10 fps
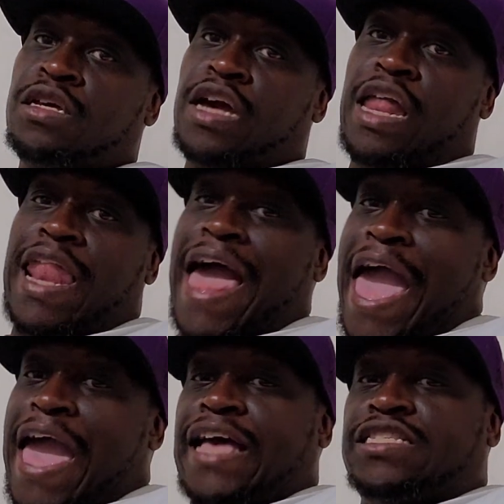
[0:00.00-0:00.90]

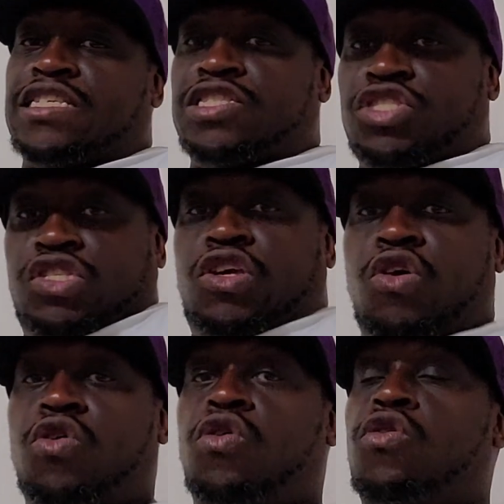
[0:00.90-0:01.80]
class and
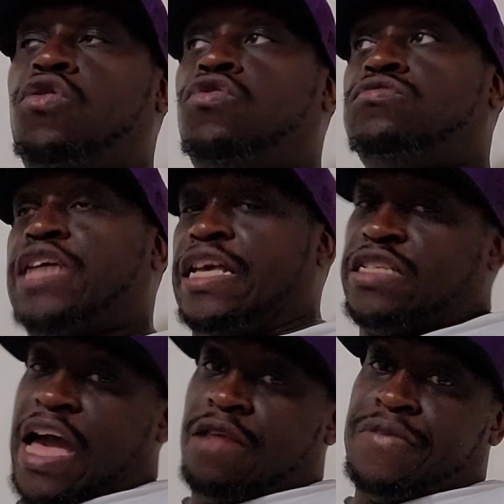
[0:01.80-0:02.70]
school. That's
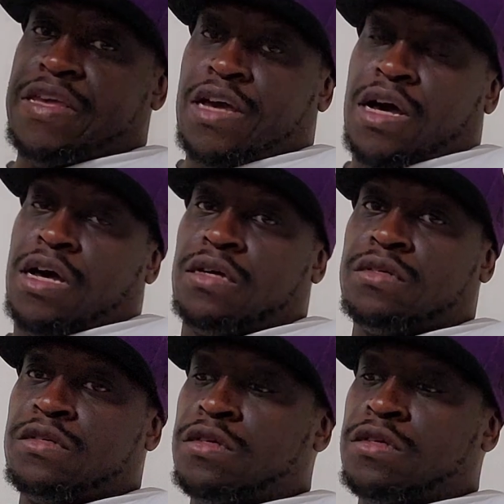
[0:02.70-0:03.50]
got to be young.